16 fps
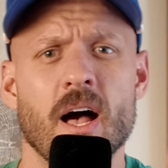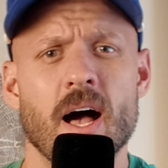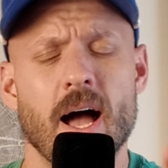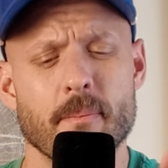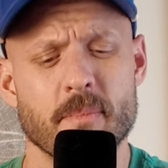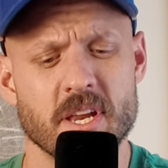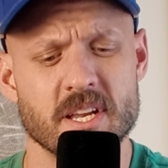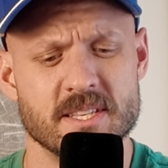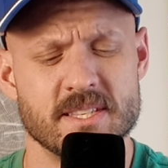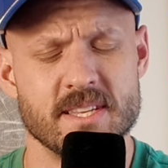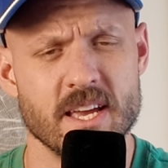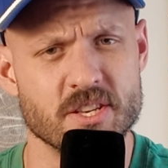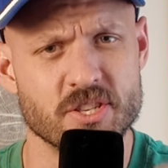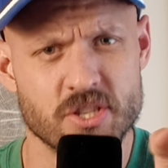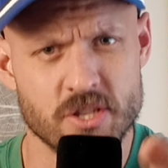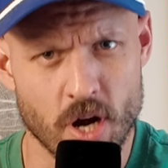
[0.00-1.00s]
I'm going to say
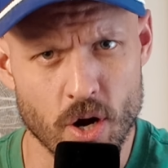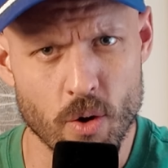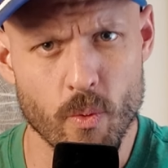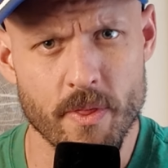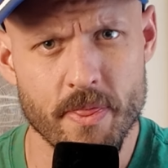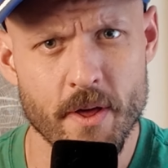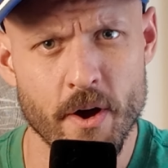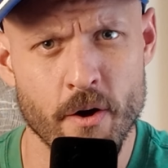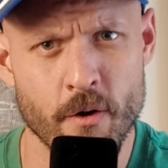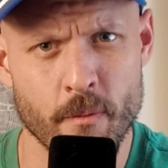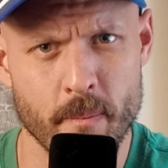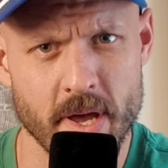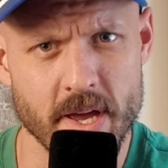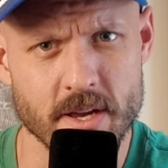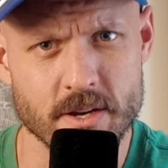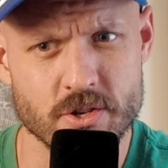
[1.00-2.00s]
start with the home
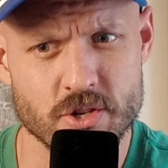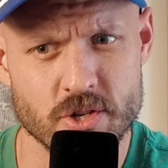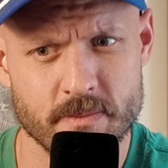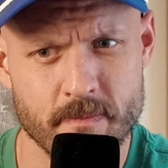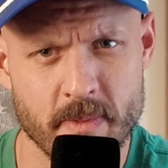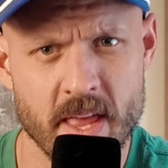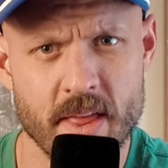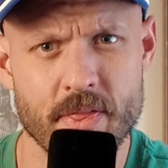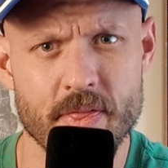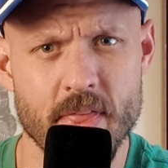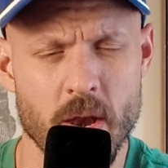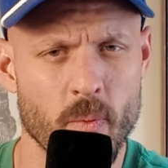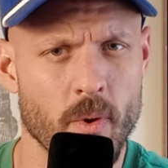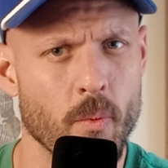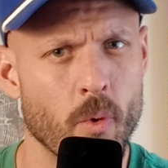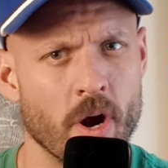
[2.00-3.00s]
page.
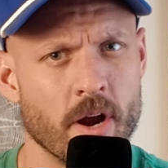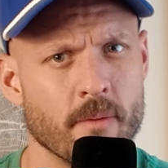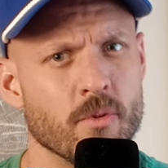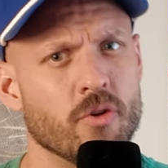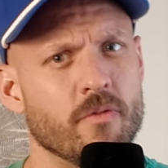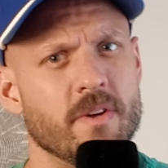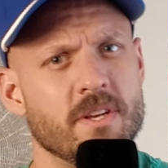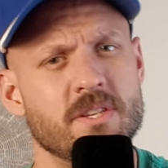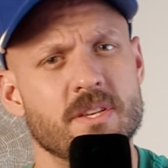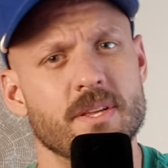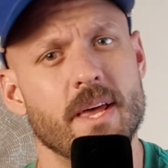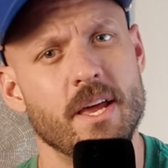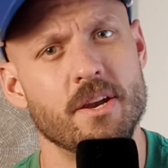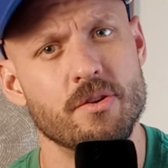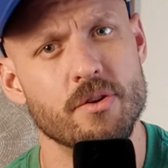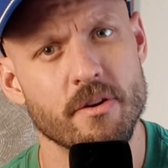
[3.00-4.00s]
Then we want to move into
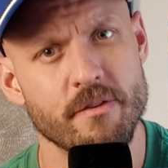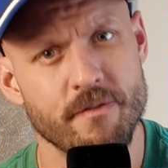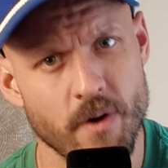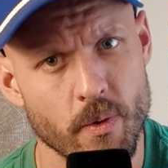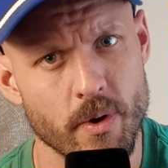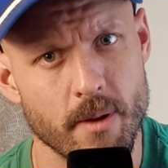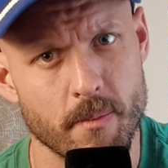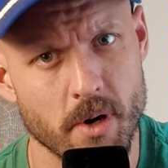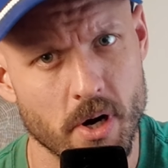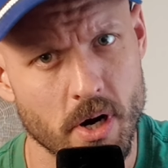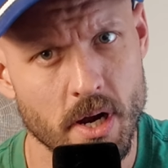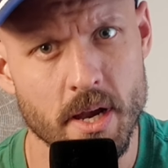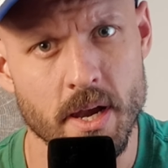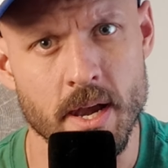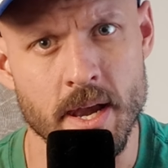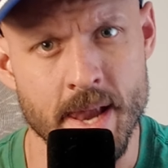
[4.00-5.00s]
enter a phone number.
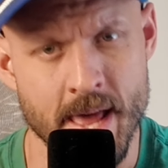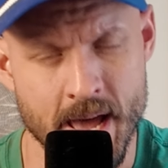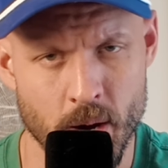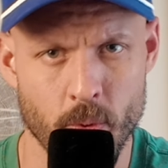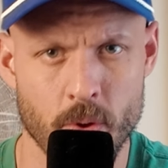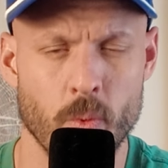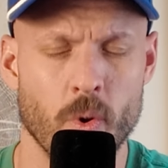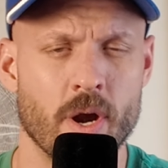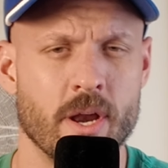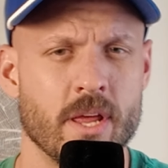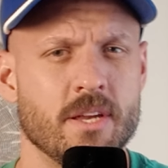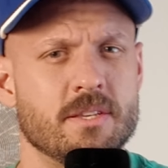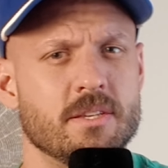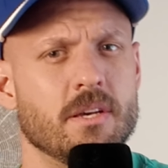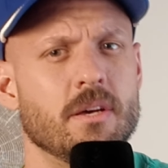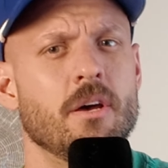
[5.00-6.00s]
Now we
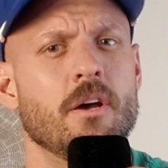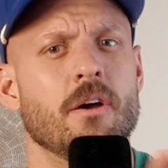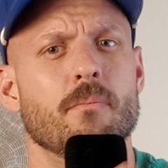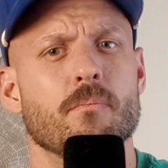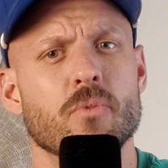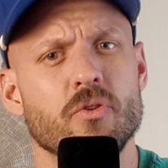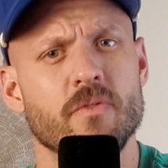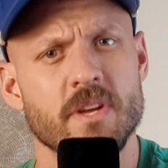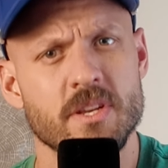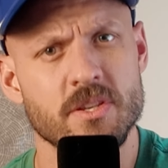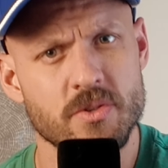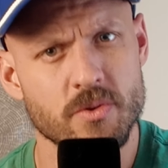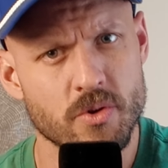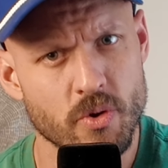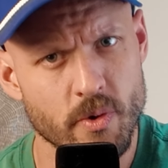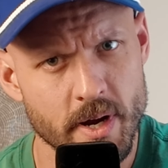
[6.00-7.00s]
want to move
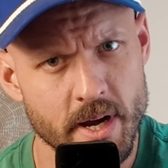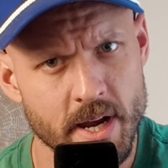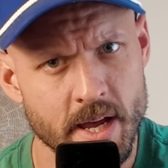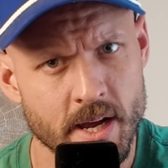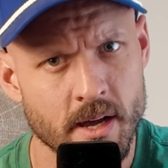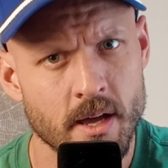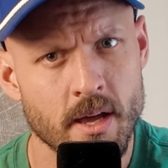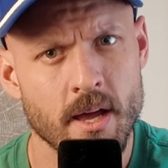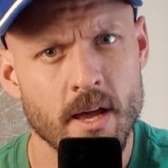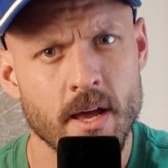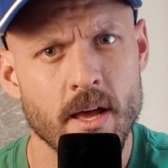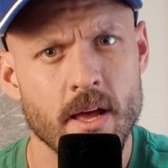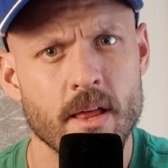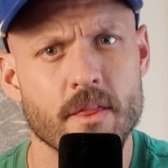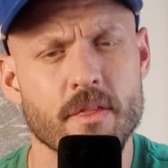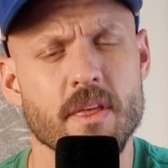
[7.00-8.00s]
into creating
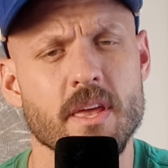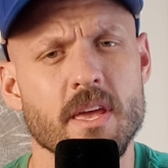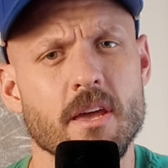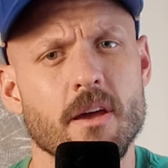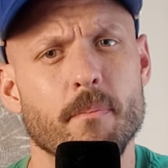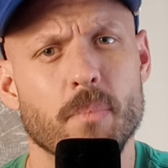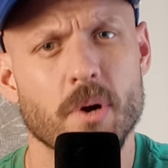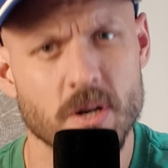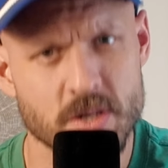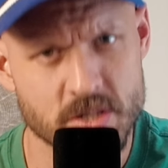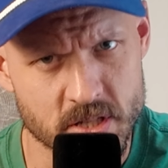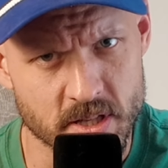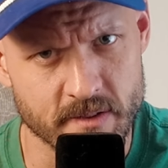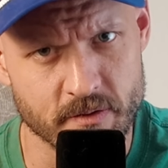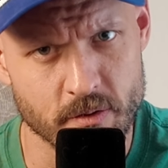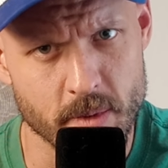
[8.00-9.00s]
the
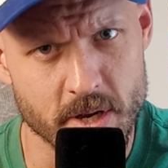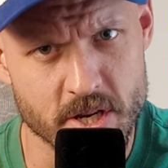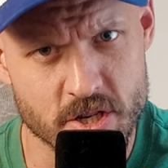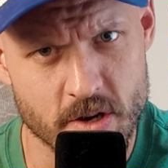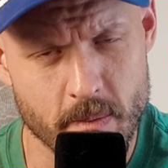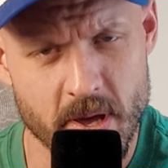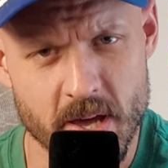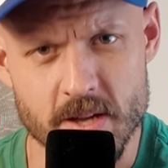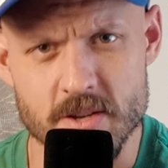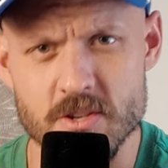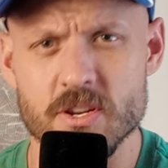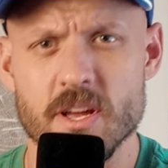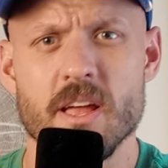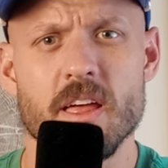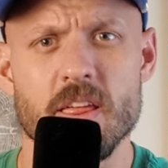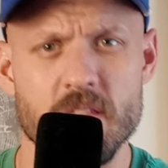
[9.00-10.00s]
personal information page.
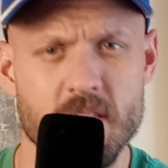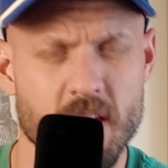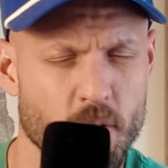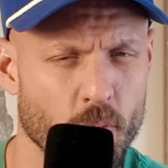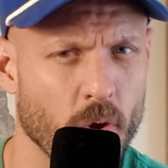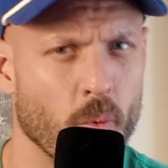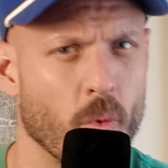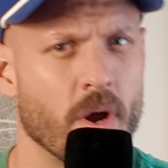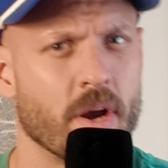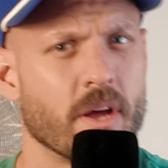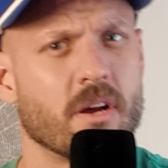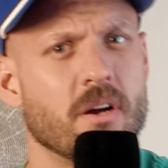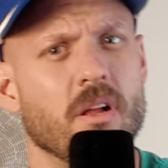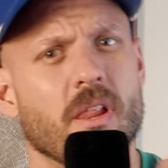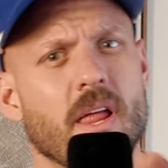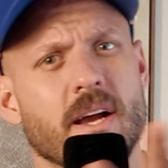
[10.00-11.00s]
Then we want to
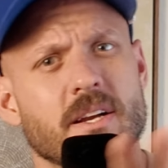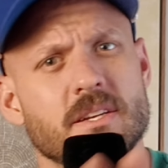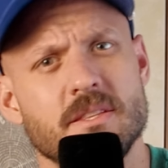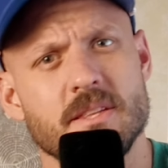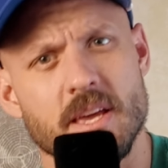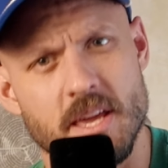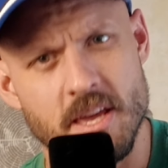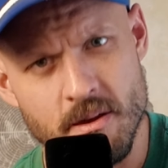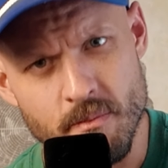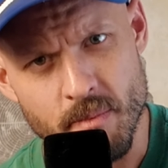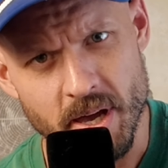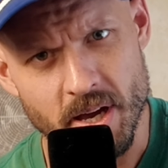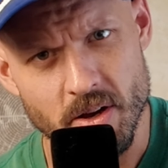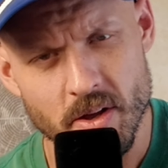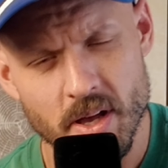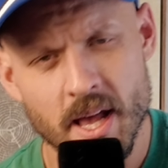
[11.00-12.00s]
collect the
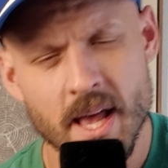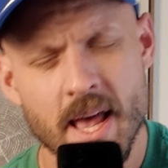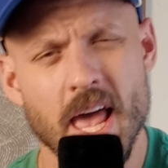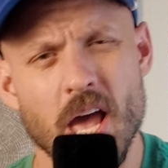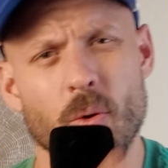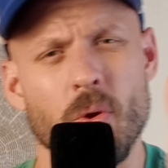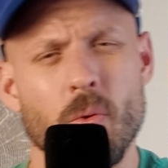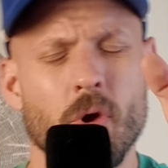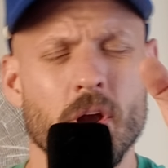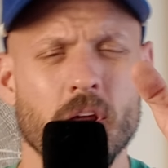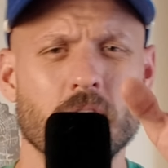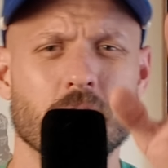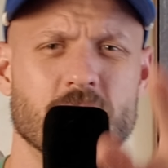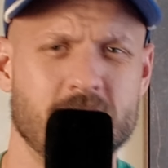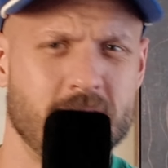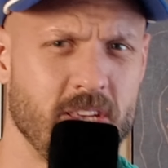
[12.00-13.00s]
email. And we want to
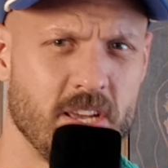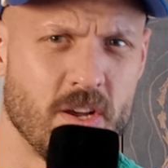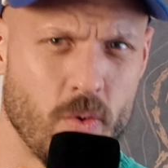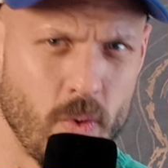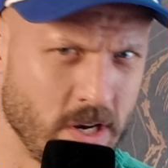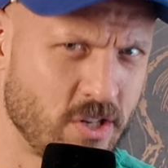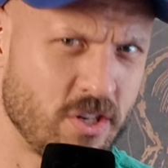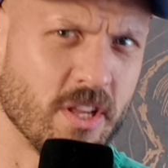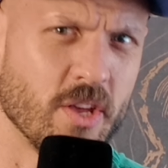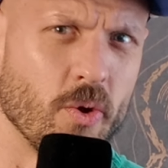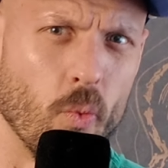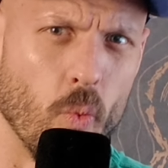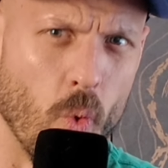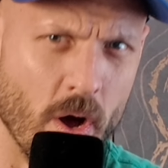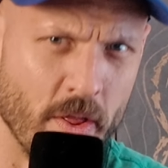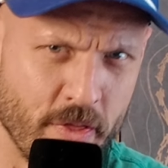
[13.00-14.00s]
go sequentially
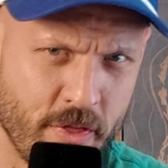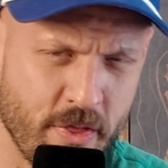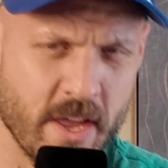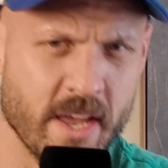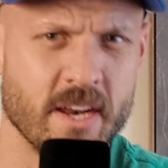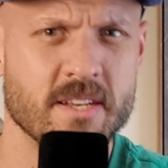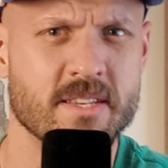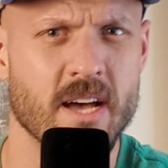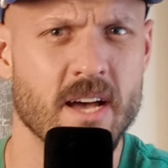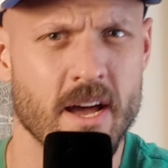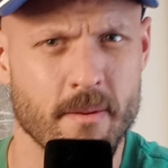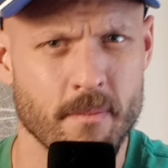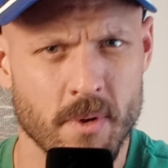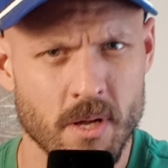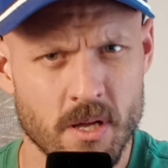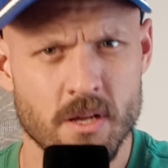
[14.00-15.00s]
one thing at a
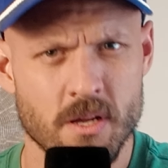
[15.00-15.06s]
time